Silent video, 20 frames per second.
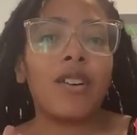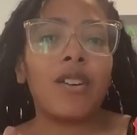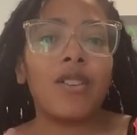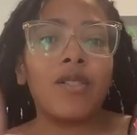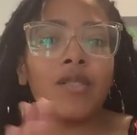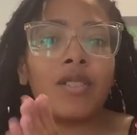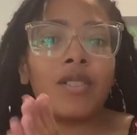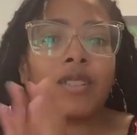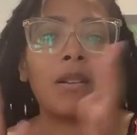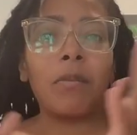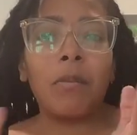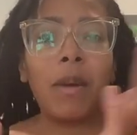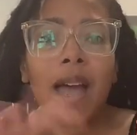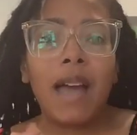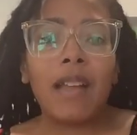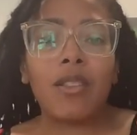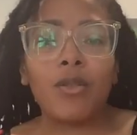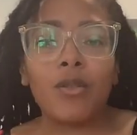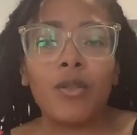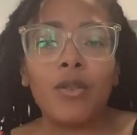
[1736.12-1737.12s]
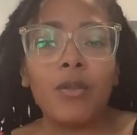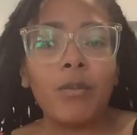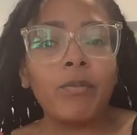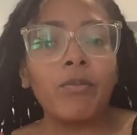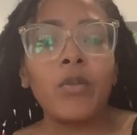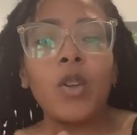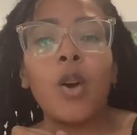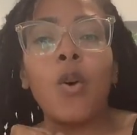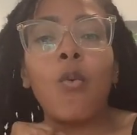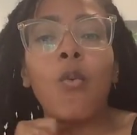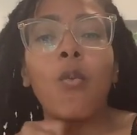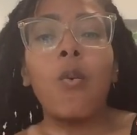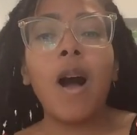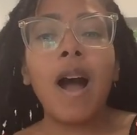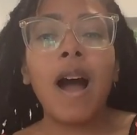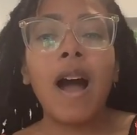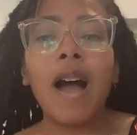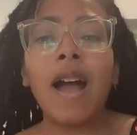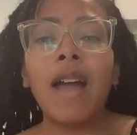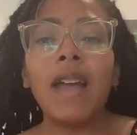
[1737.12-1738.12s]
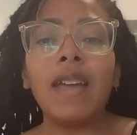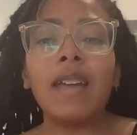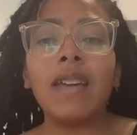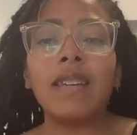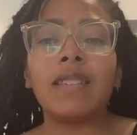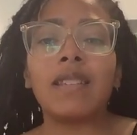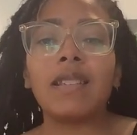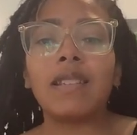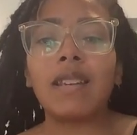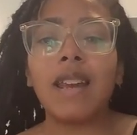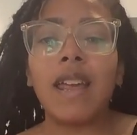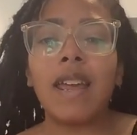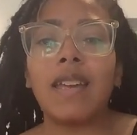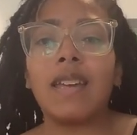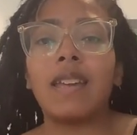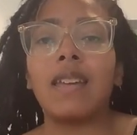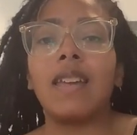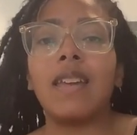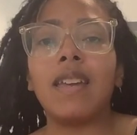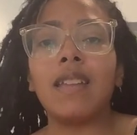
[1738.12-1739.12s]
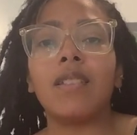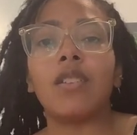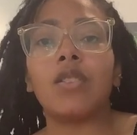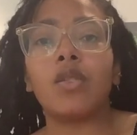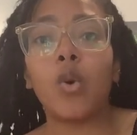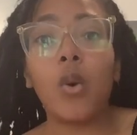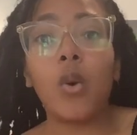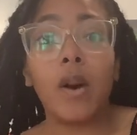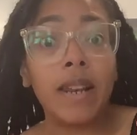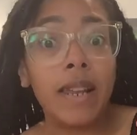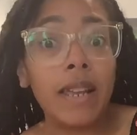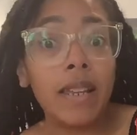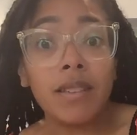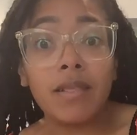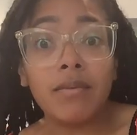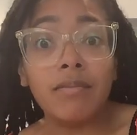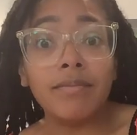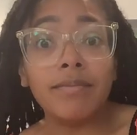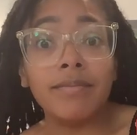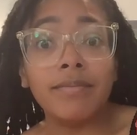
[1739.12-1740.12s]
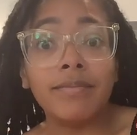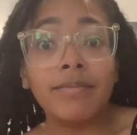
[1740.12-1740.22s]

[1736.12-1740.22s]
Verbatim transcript: go to use the bathroom. Why is the snake in the toilet?